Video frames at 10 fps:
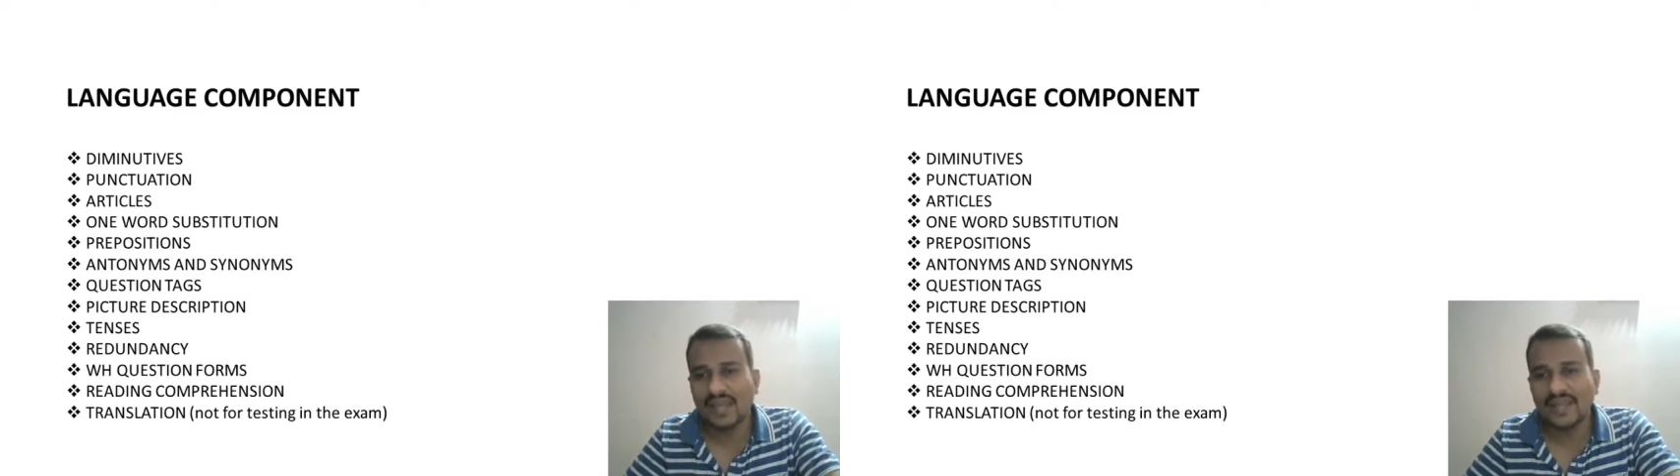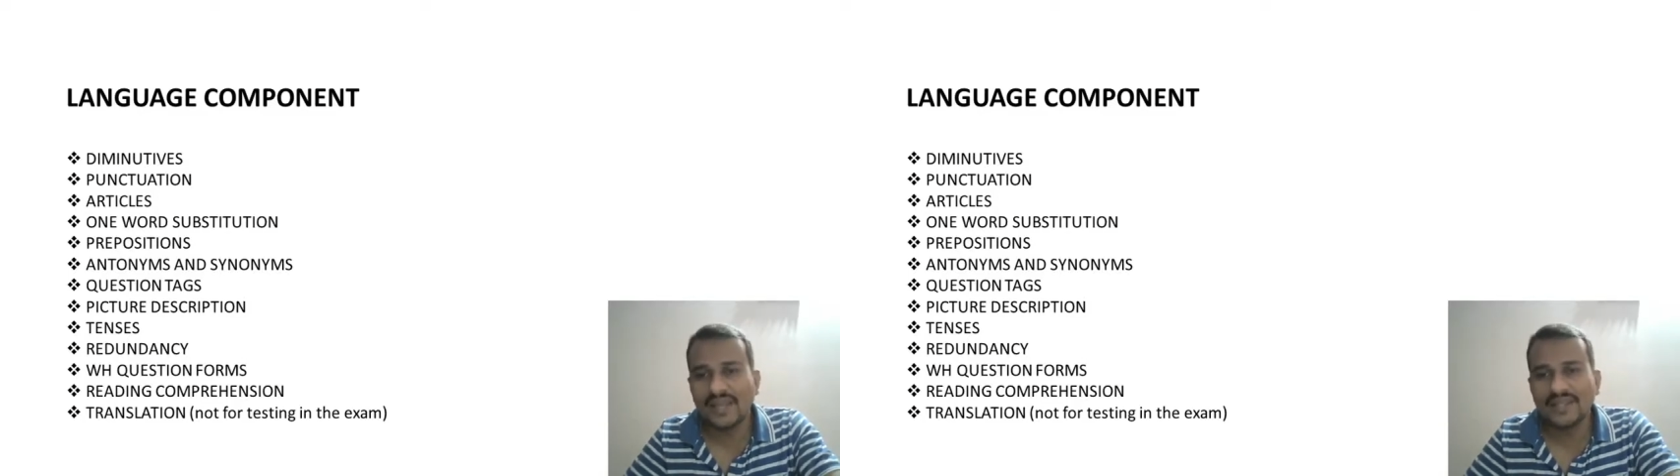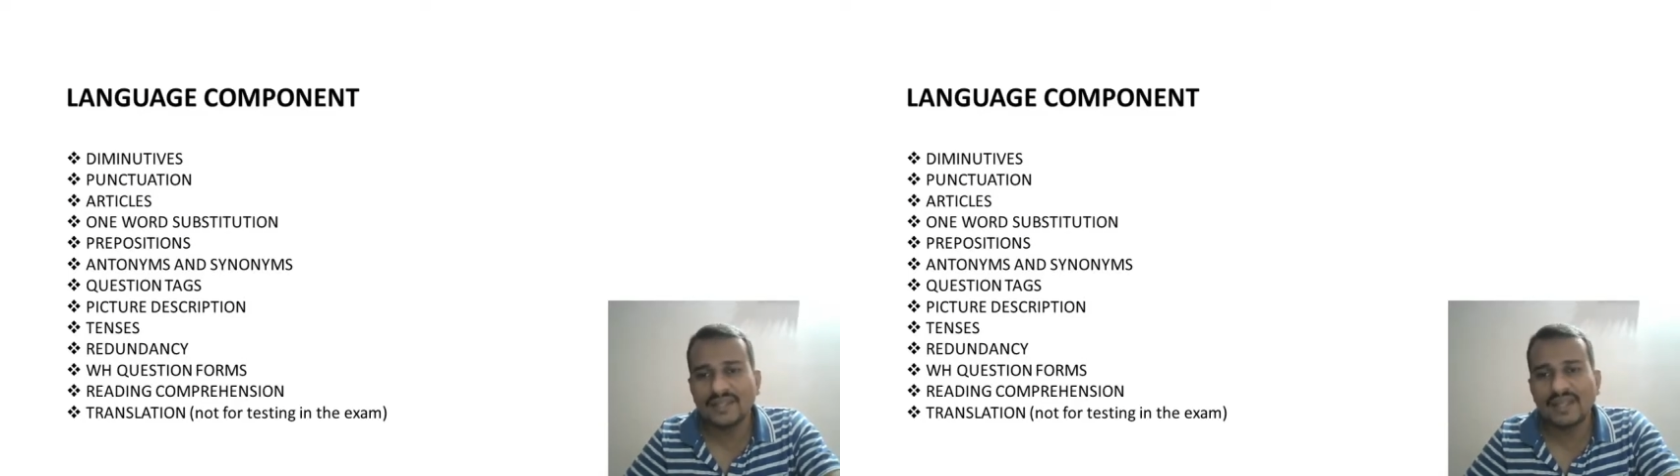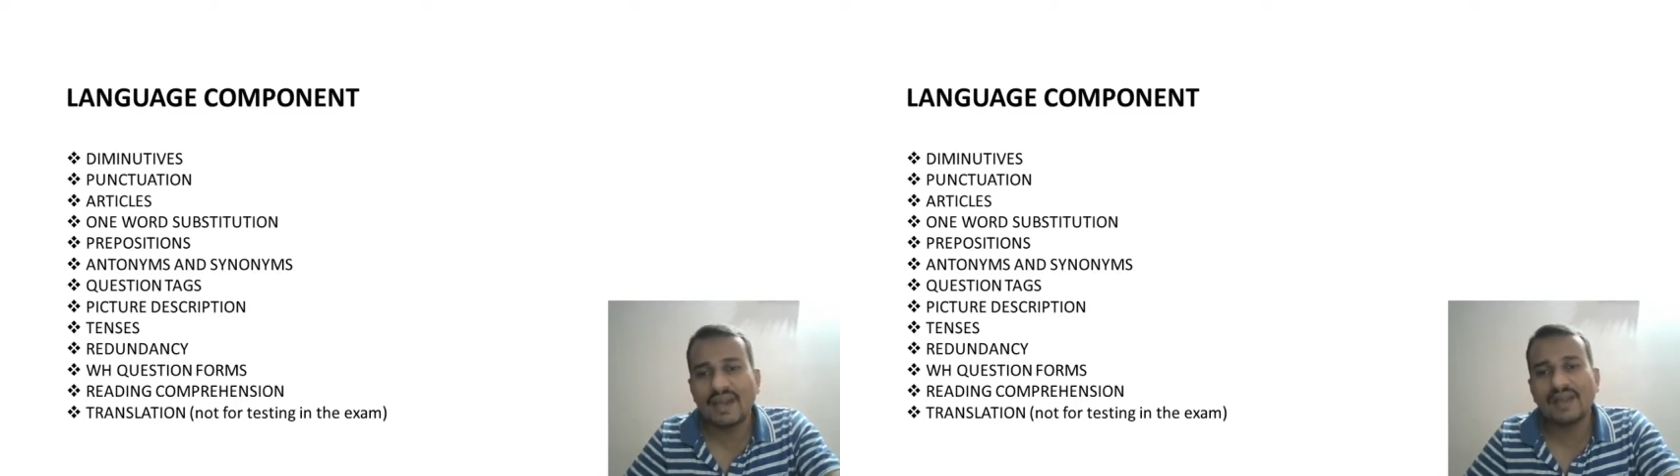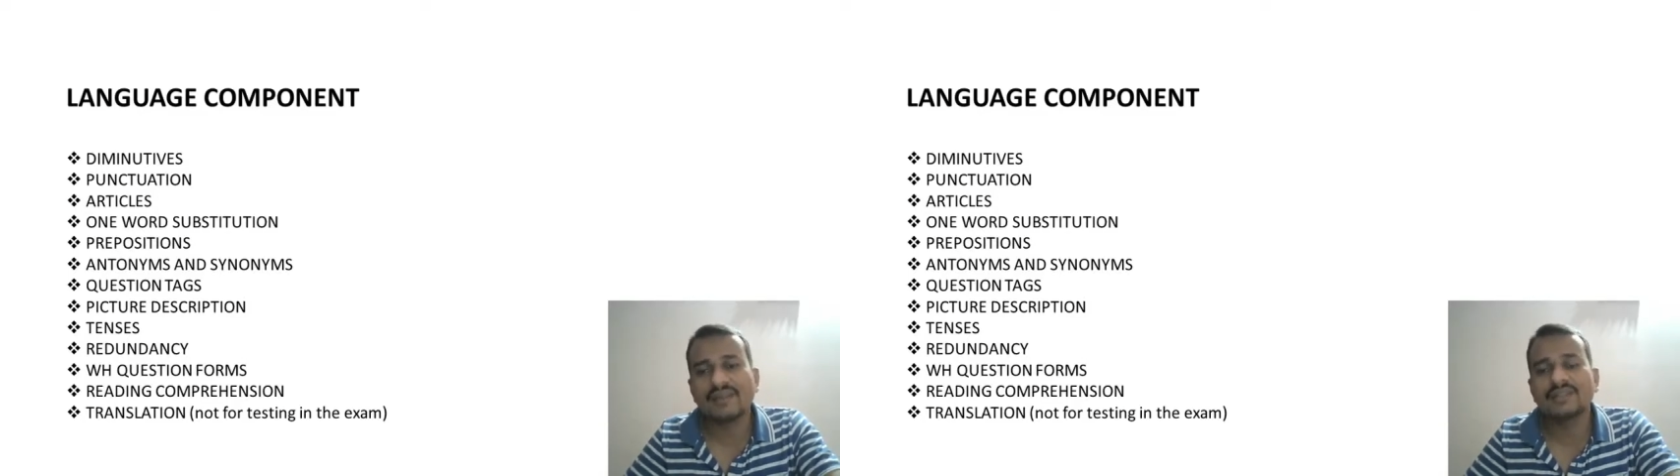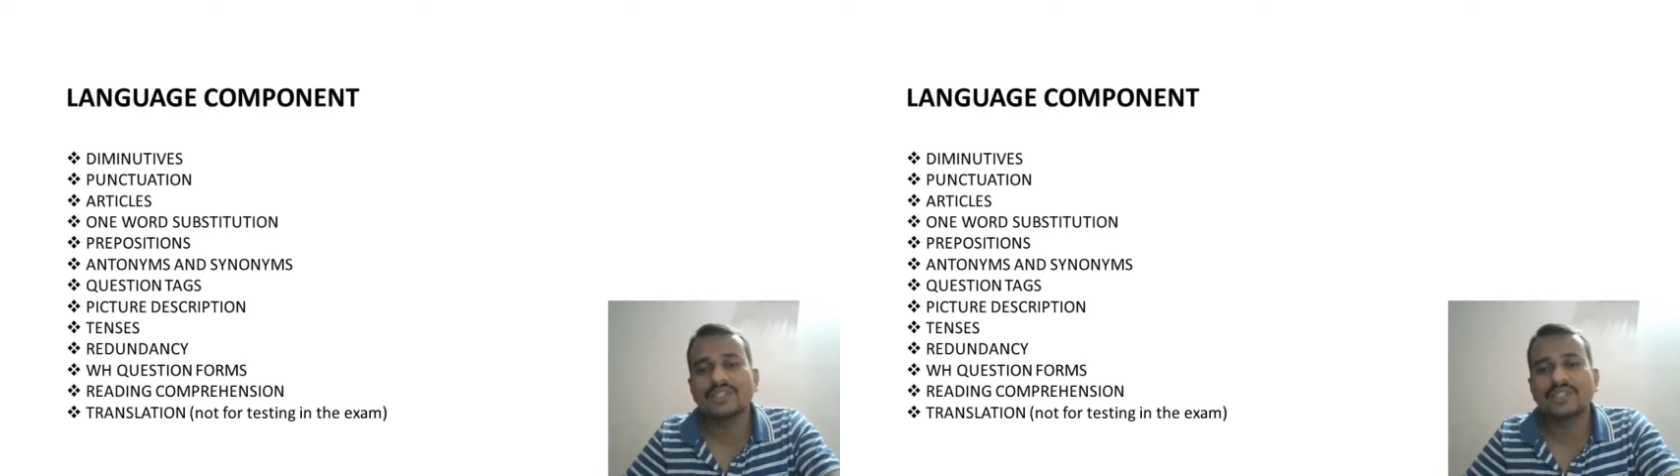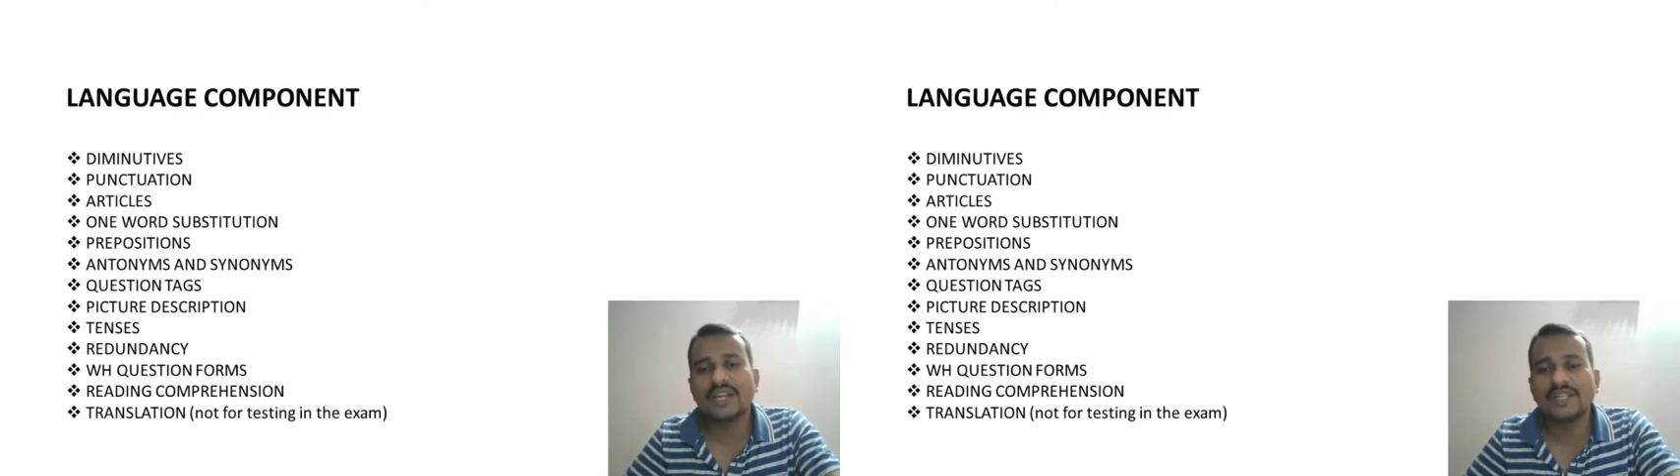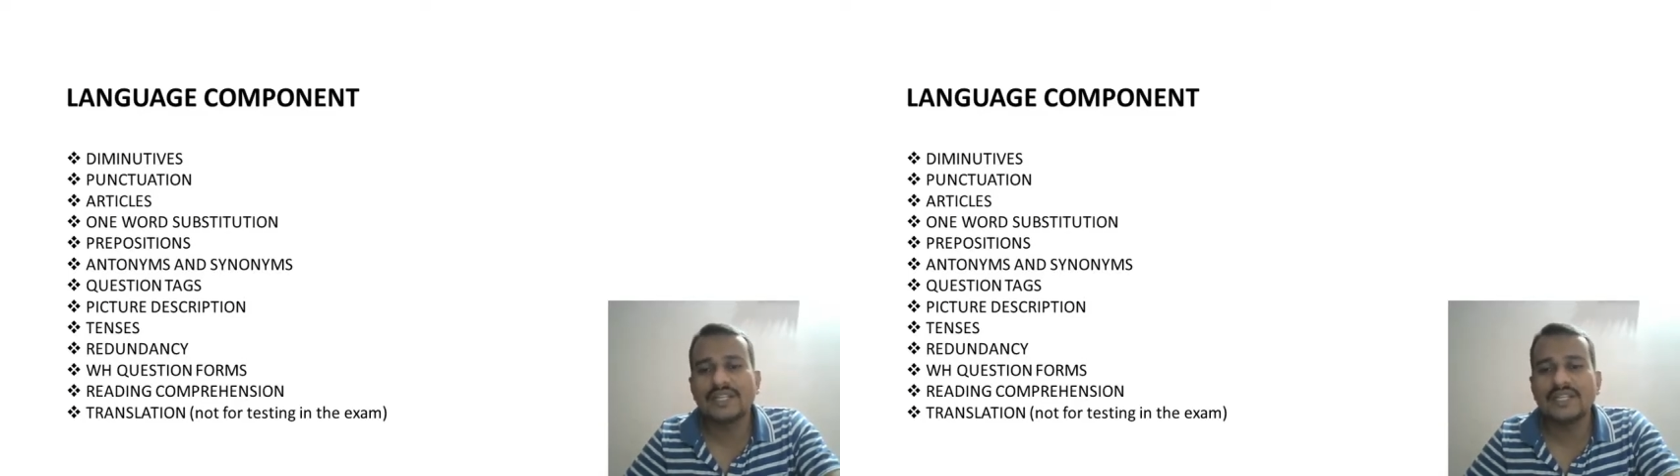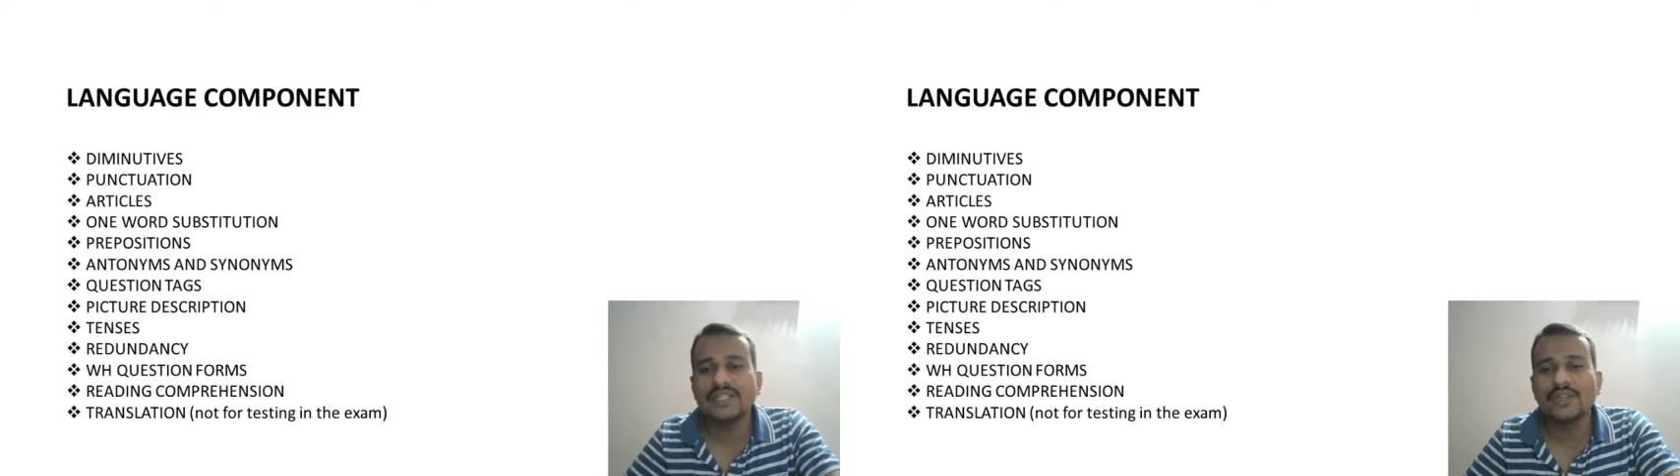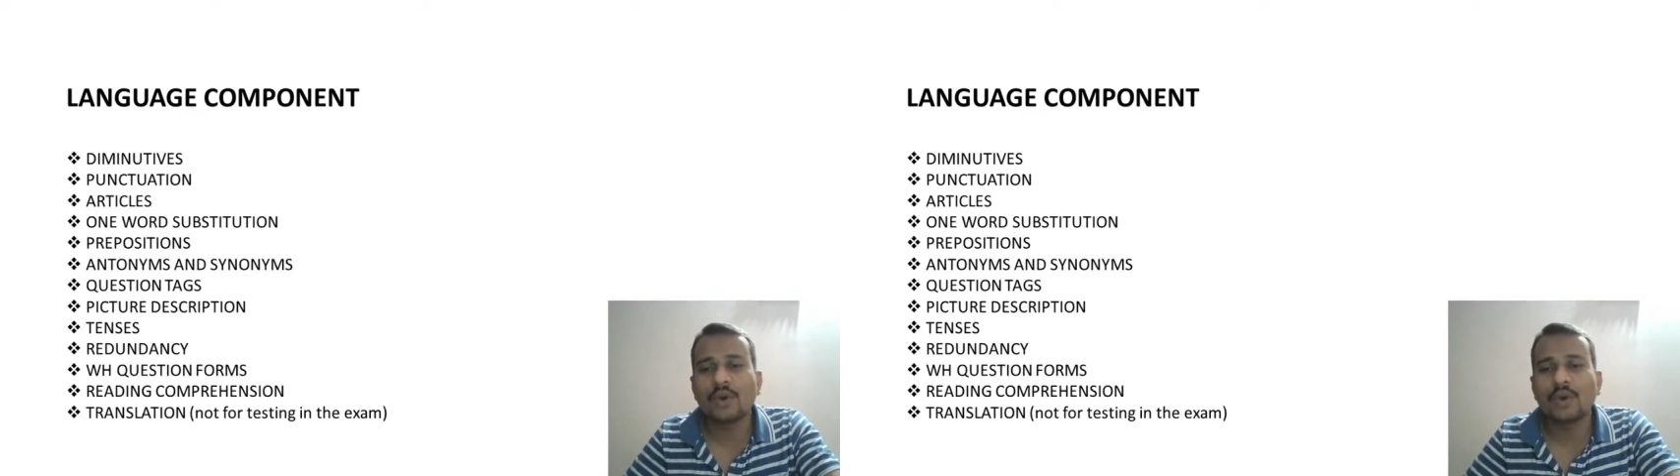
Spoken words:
Again, they are studied